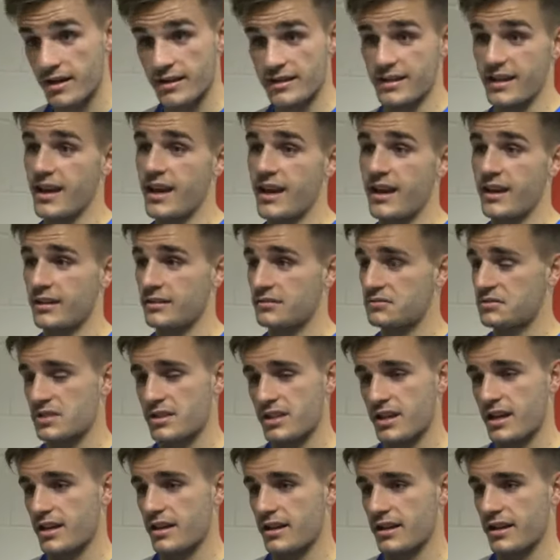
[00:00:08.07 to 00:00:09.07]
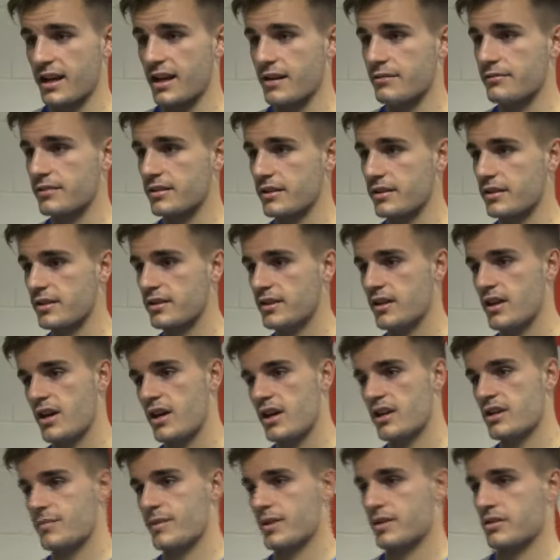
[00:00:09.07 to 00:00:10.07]
Yeah, the gaffer
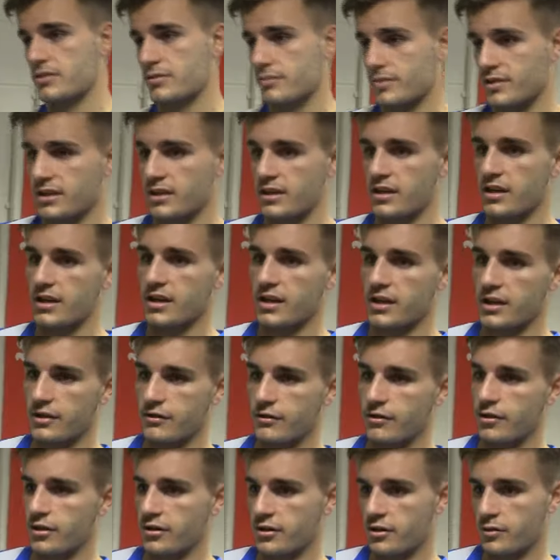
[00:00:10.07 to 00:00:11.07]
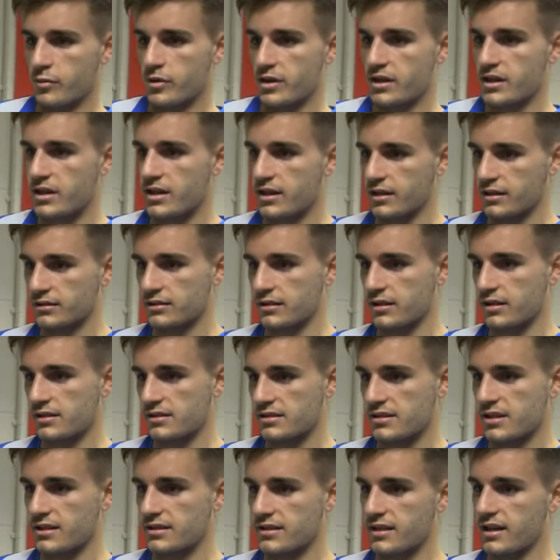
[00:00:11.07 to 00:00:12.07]
spoke to me earlier on in the week and
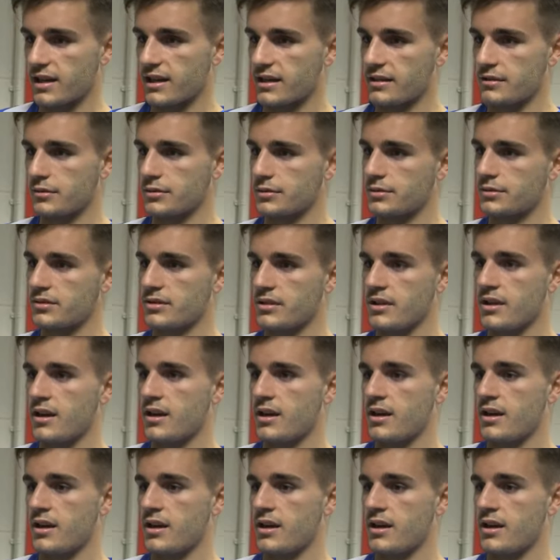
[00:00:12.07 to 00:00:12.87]
said that he was